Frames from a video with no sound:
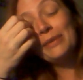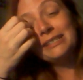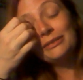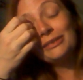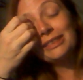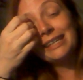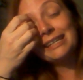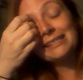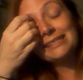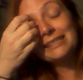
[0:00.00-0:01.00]
we do
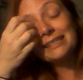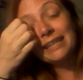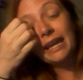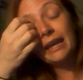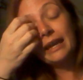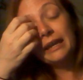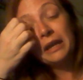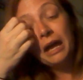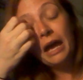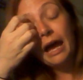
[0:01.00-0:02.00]
things today,